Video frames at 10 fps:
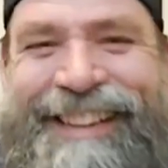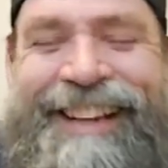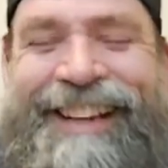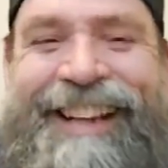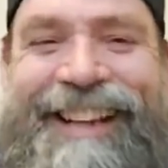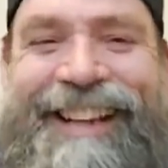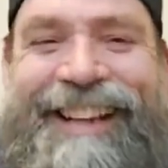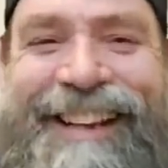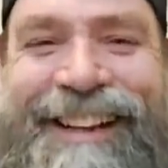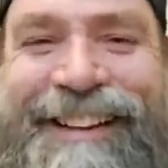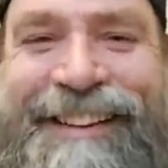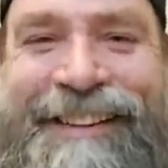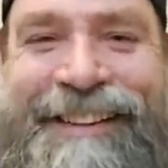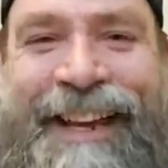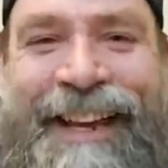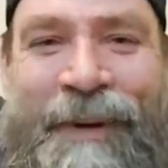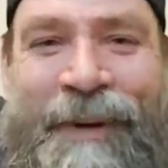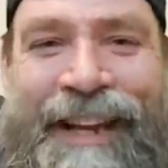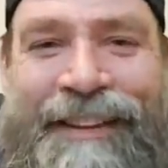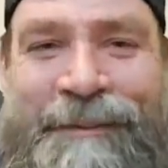Uh, can't wait.
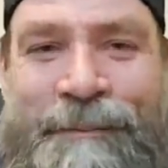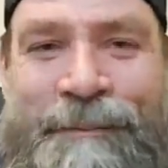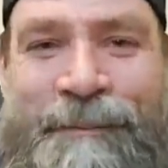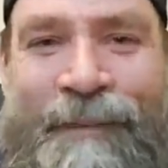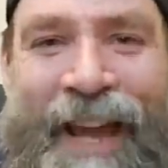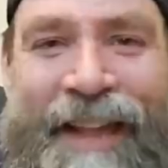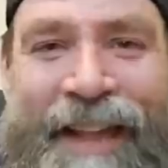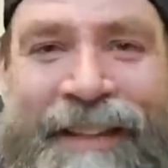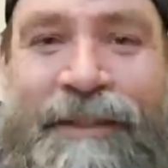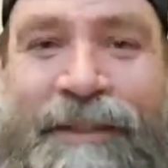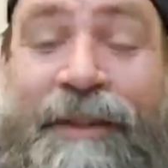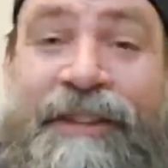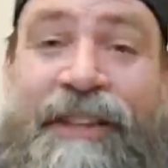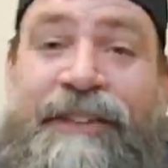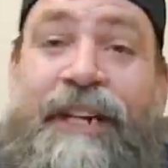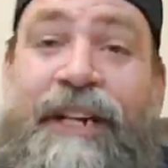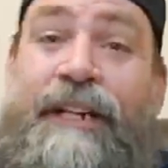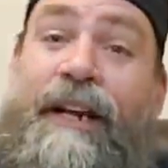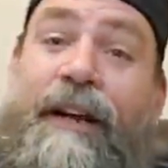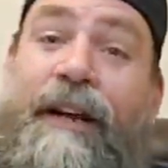Alec is doing chili cherry tonight.
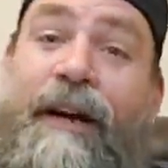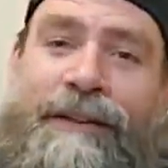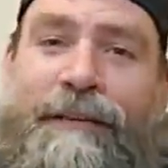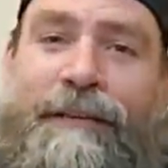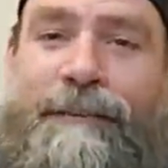Awesome.